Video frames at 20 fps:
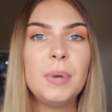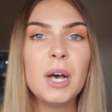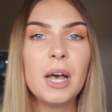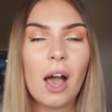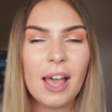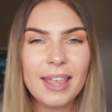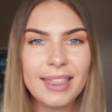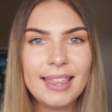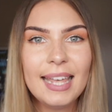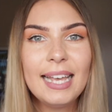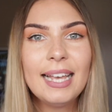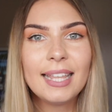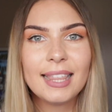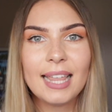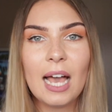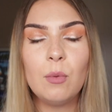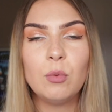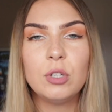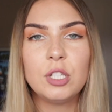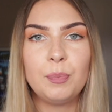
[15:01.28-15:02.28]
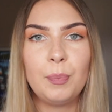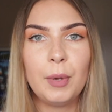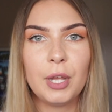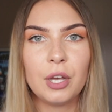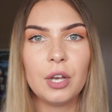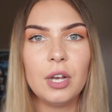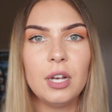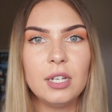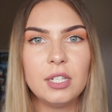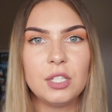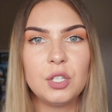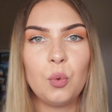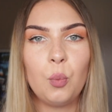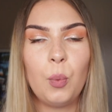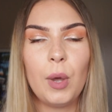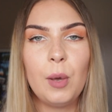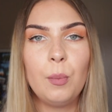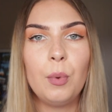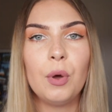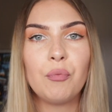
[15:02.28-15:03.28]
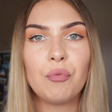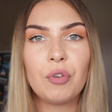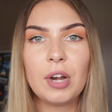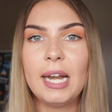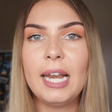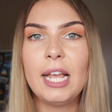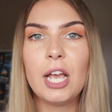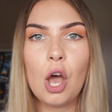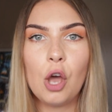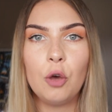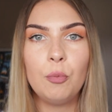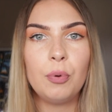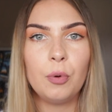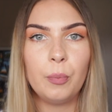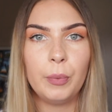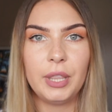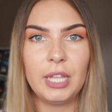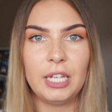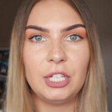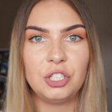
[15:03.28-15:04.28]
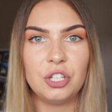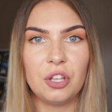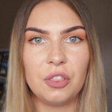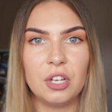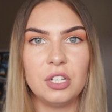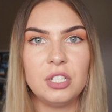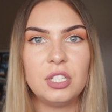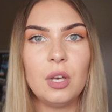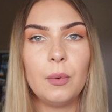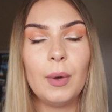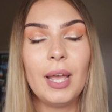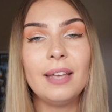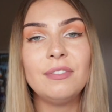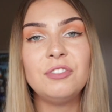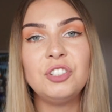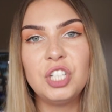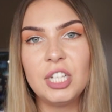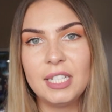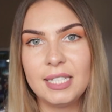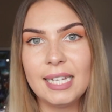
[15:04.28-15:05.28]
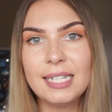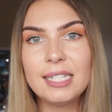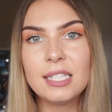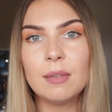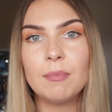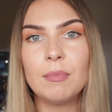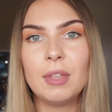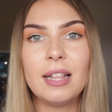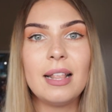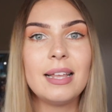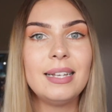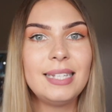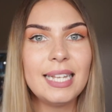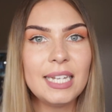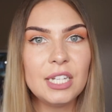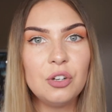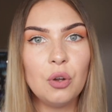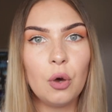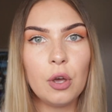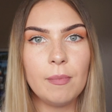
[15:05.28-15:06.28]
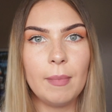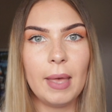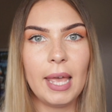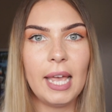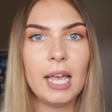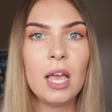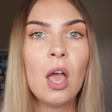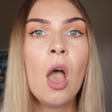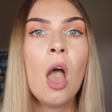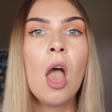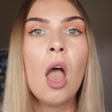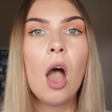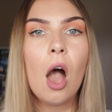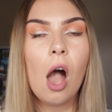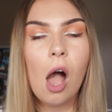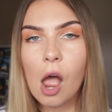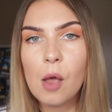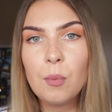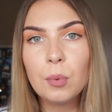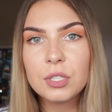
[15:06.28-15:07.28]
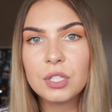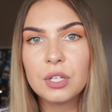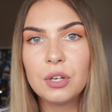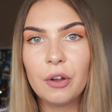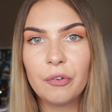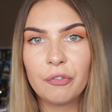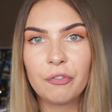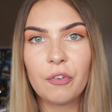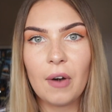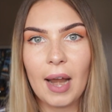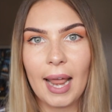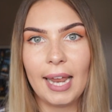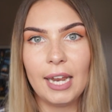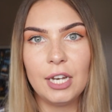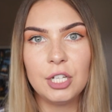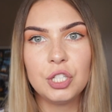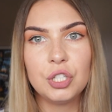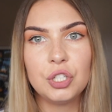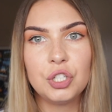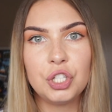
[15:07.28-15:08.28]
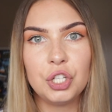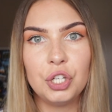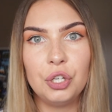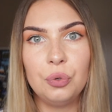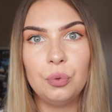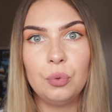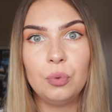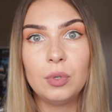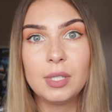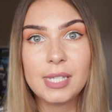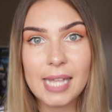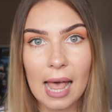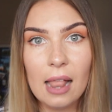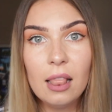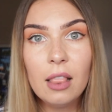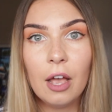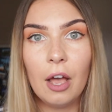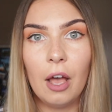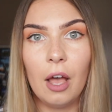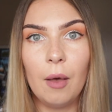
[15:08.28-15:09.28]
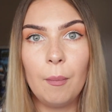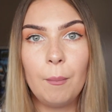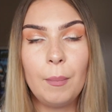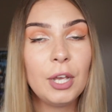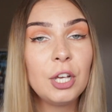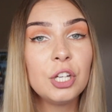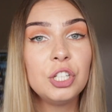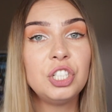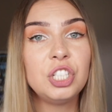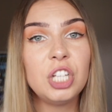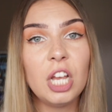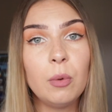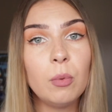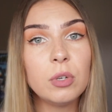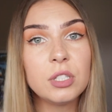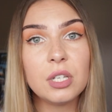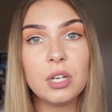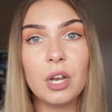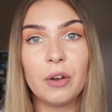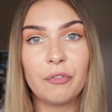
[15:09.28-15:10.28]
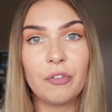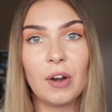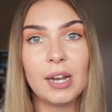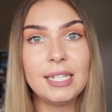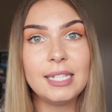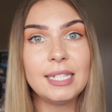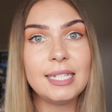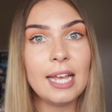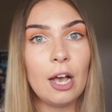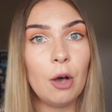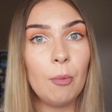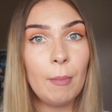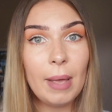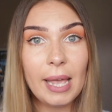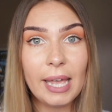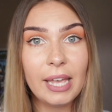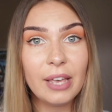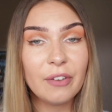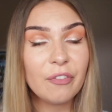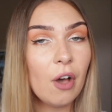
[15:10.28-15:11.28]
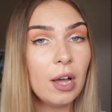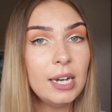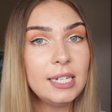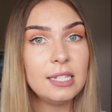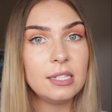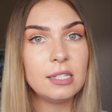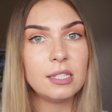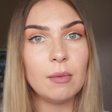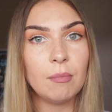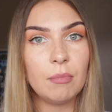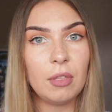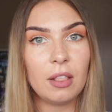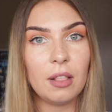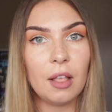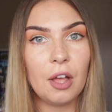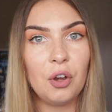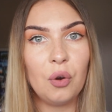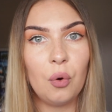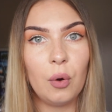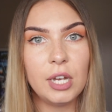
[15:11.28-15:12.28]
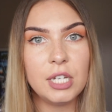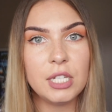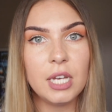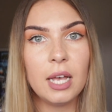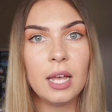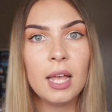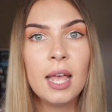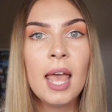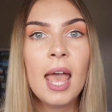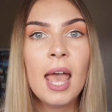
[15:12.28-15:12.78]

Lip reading: But I think that was because we were really open with each other. So if she did something that did annoy me, I wasn't afraid to tell her, because she wasn't afraid to tell me if I did something that annoyed her.